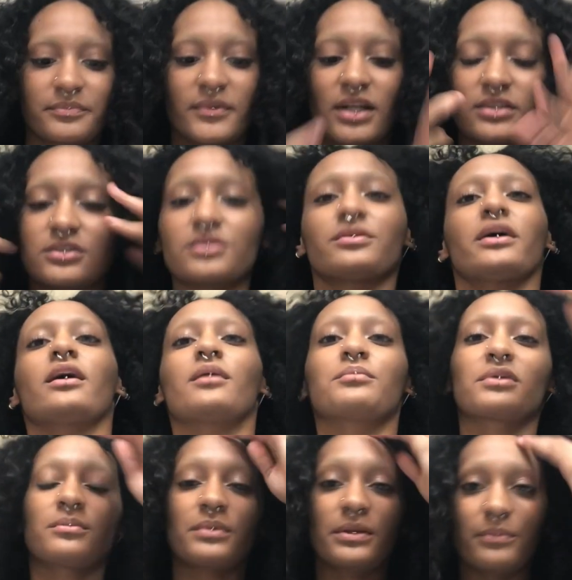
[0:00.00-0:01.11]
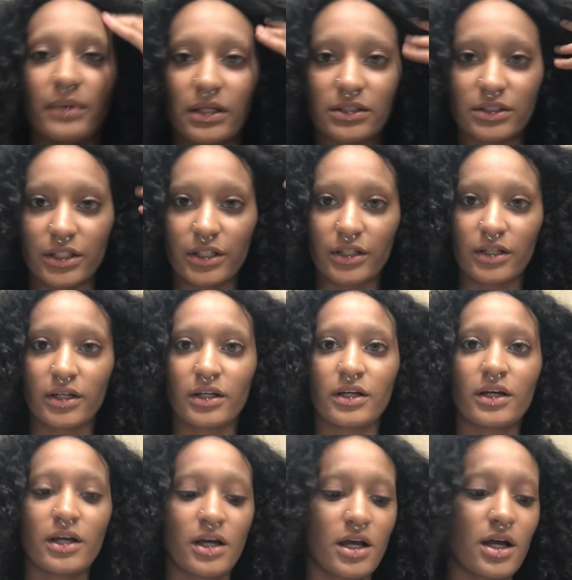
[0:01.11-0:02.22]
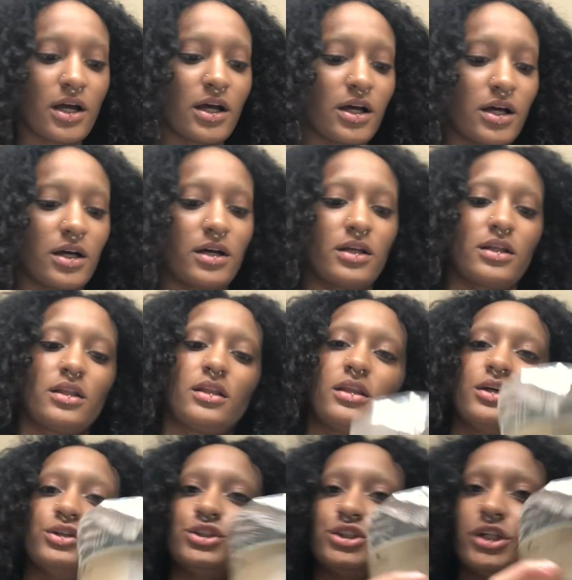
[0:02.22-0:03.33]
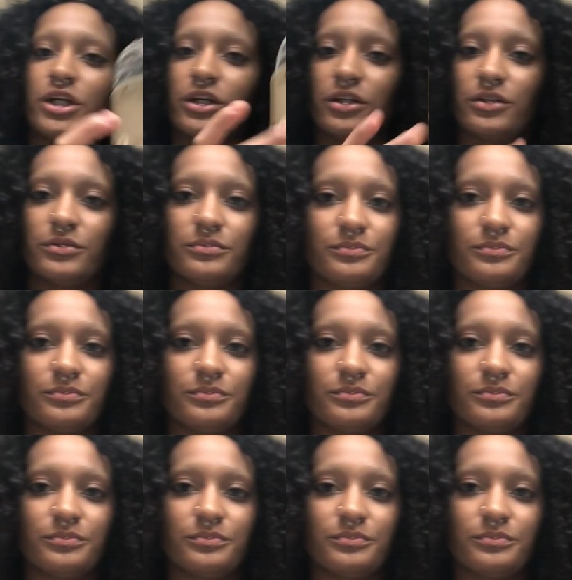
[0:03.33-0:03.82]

And so now I'm gonna be mixing this shit.